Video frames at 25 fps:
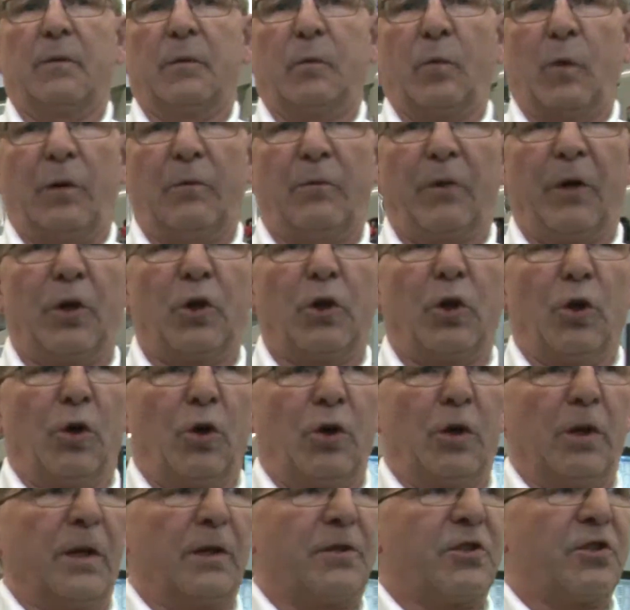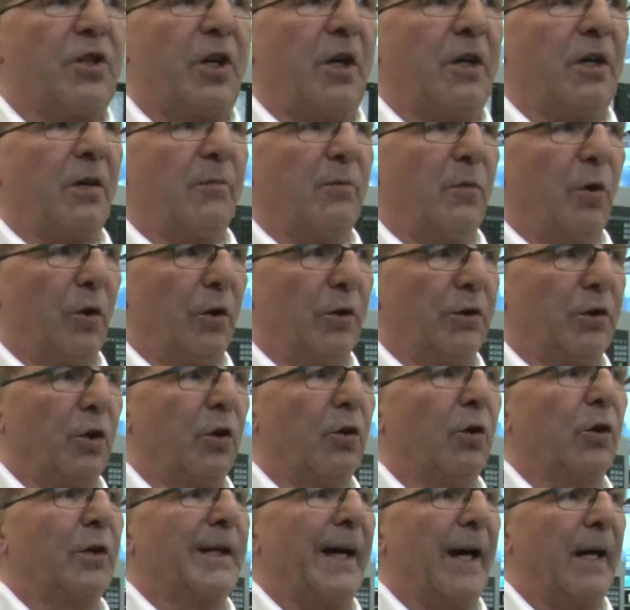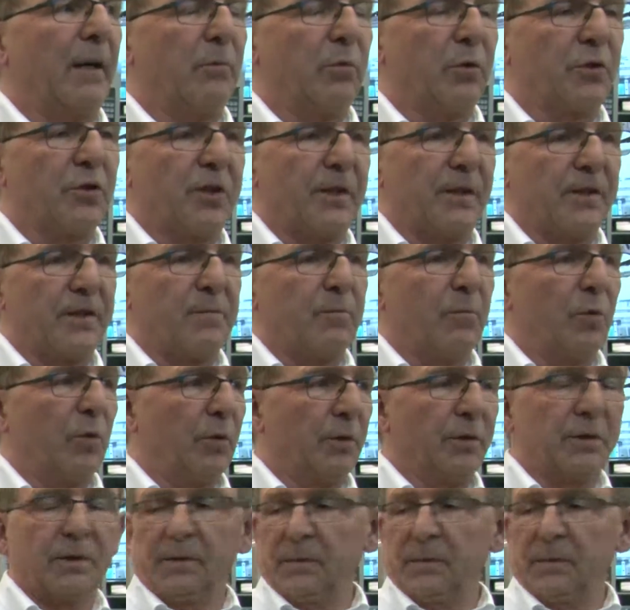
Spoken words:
what we call a chucker mode or guide bushless mode.